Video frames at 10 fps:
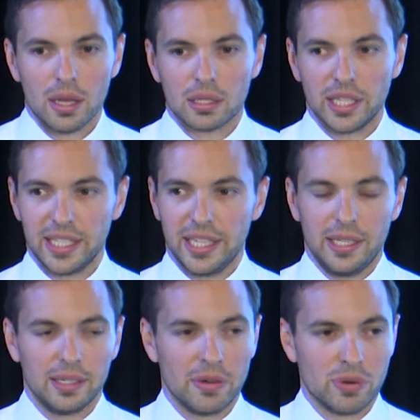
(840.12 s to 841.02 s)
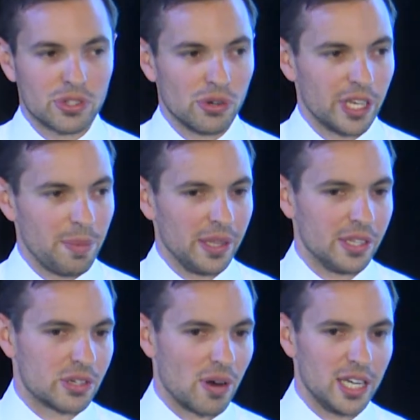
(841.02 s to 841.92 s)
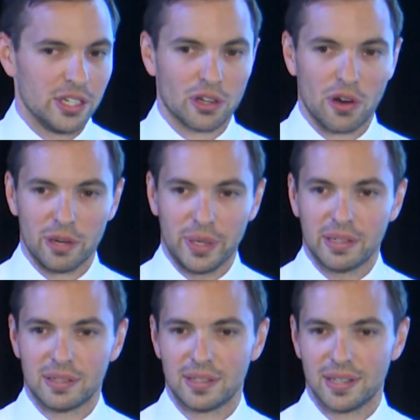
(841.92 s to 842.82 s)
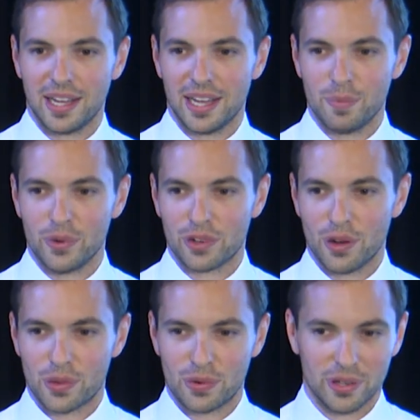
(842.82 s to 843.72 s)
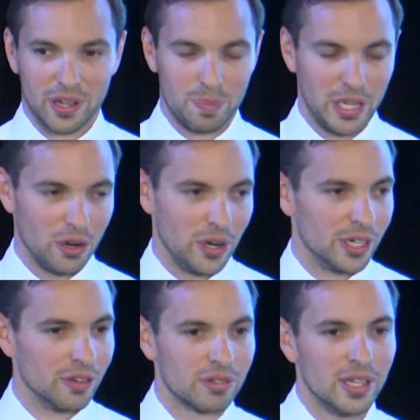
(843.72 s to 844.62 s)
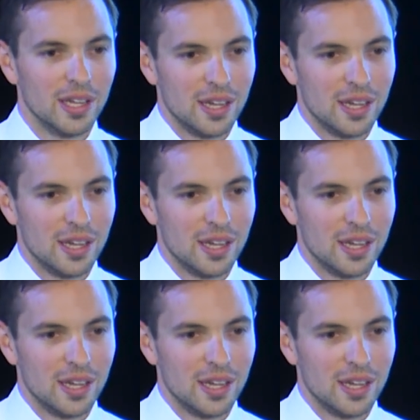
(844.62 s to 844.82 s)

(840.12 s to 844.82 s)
Clearly, everyone's talking about the Australian economy. We've gone through a period of,